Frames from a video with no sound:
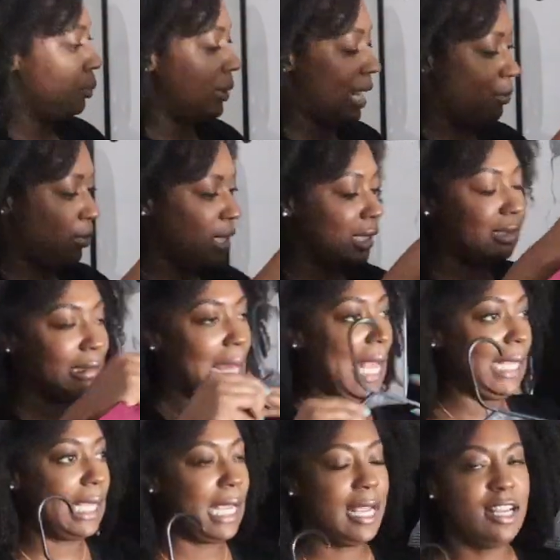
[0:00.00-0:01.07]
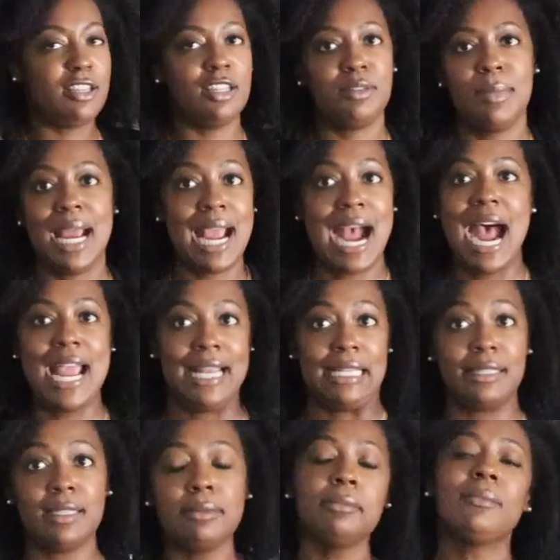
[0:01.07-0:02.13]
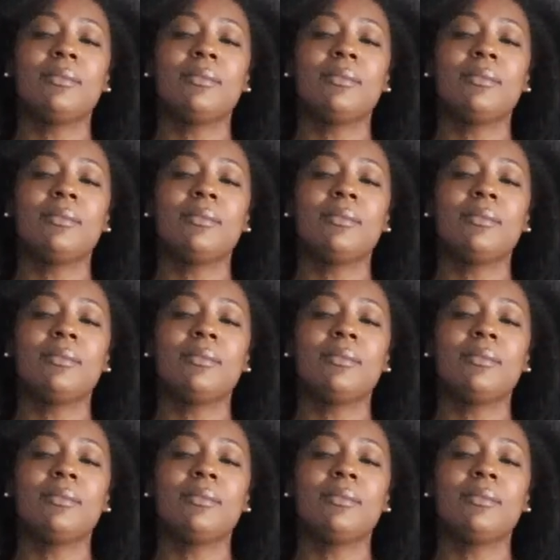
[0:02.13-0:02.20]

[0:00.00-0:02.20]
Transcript: but I really like it. It's just my height.